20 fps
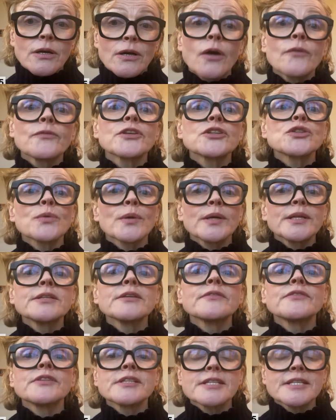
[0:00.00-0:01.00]
On the
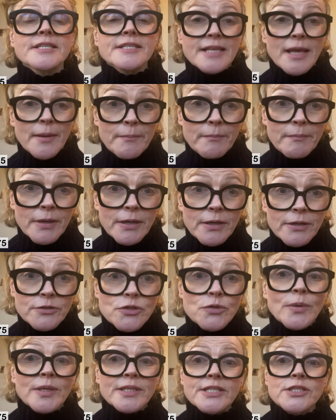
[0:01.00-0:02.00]
20th of December
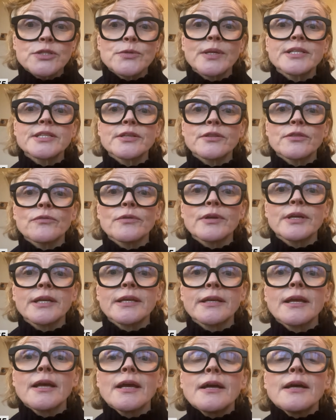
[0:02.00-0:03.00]

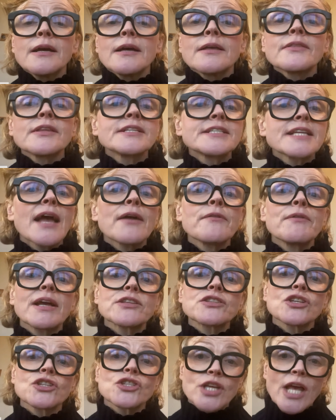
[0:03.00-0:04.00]
2023, the
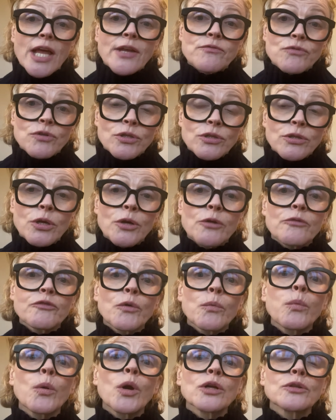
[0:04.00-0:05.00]
Director General of
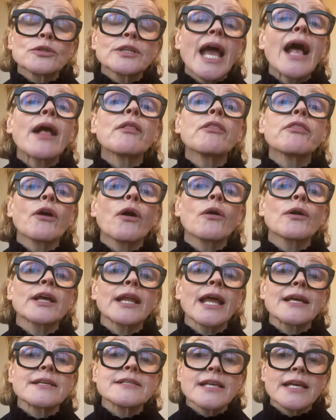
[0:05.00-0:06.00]
the World Health
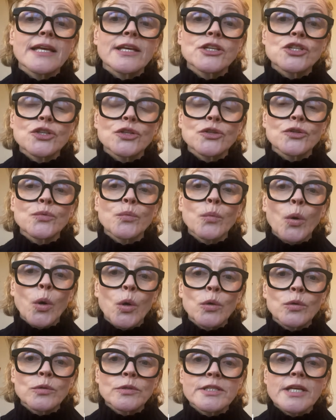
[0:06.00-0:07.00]
Organization
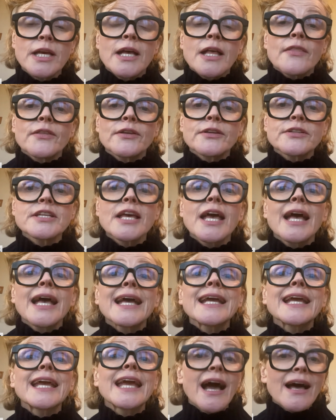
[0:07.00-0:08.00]
warned that
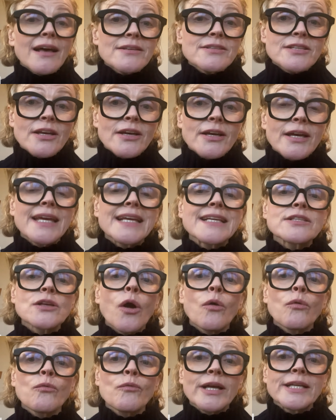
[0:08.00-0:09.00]
Gaza is
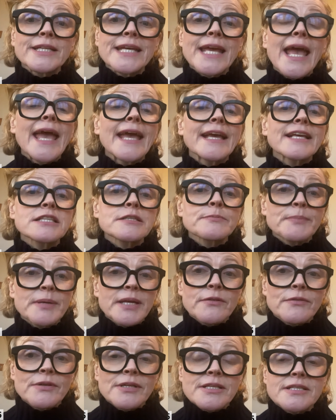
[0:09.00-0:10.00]
already
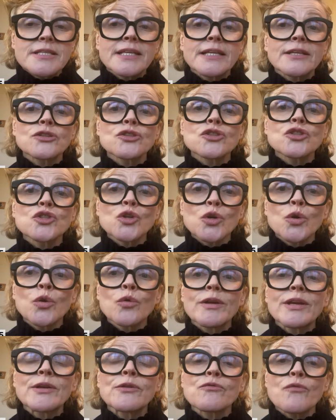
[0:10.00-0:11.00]
experiencing
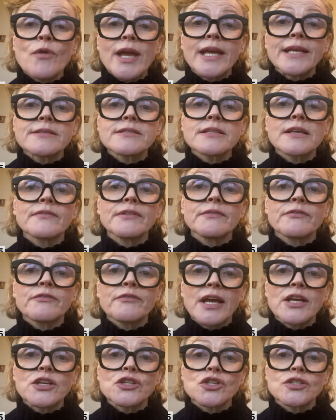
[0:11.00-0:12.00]
soaring rates of
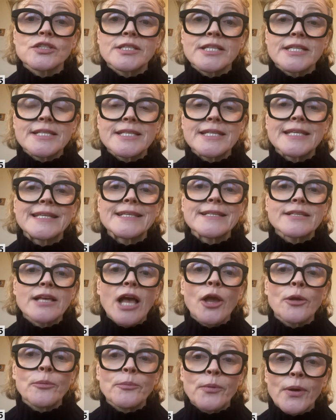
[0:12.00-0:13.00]
infectious disease
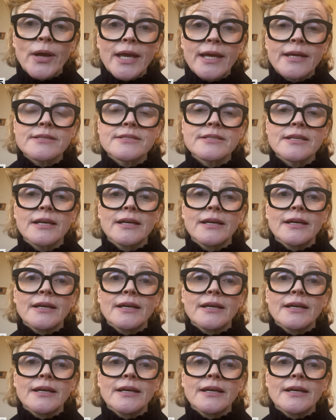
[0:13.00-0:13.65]
outbreaks.